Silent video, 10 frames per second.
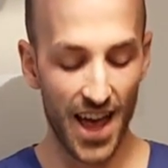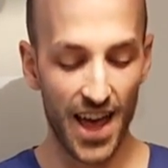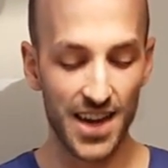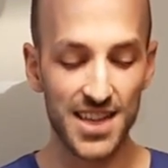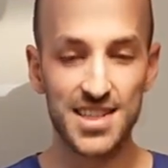
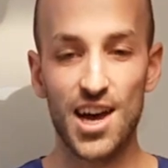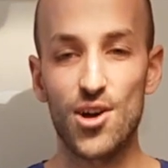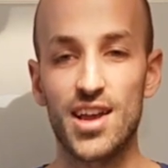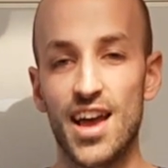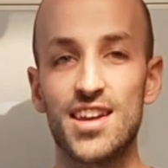And that's how
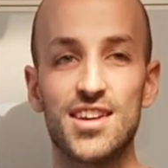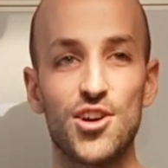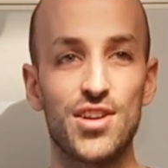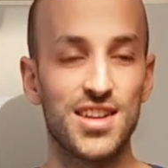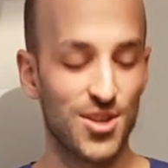I kind of
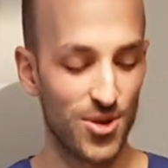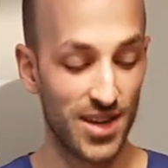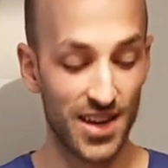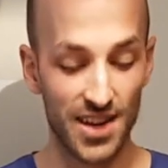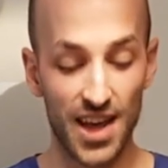got into it
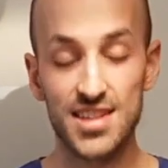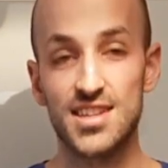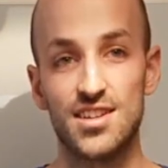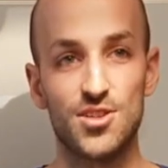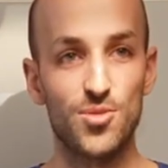and I
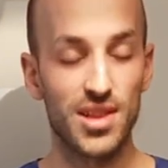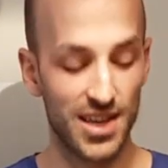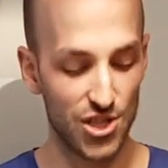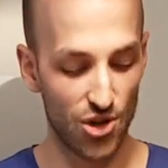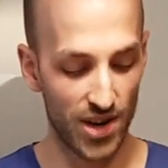started to really
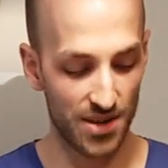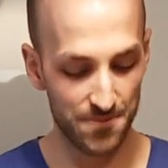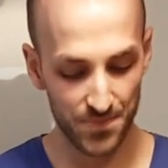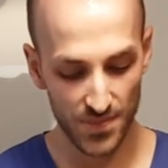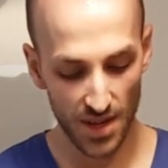enjoy
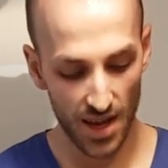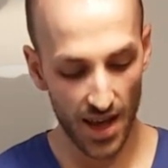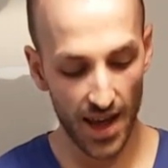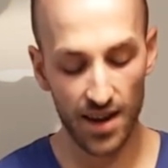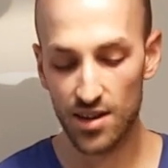it.
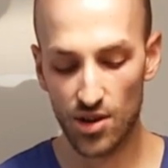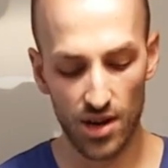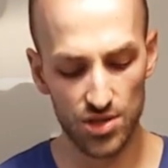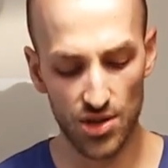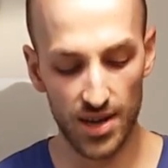And you can
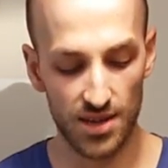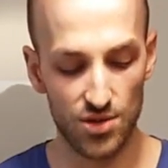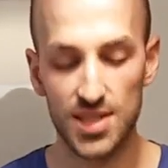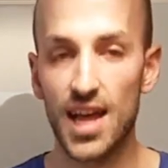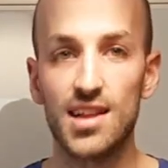also add it
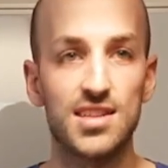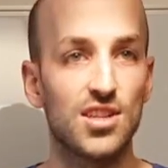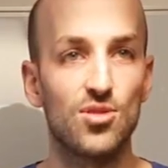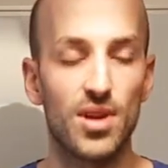to salads or